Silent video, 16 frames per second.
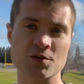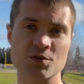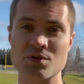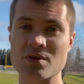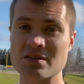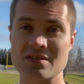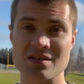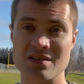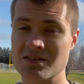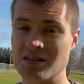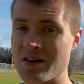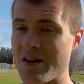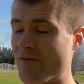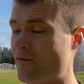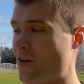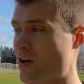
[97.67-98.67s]
so this
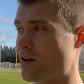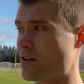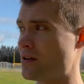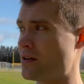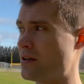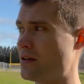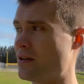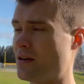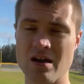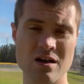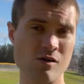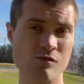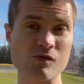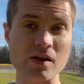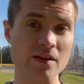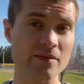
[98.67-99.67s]
isn't very
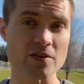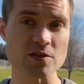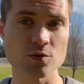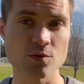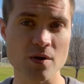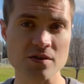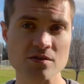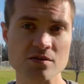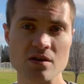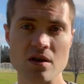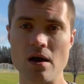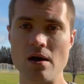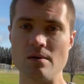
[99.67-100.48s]
relevant to us,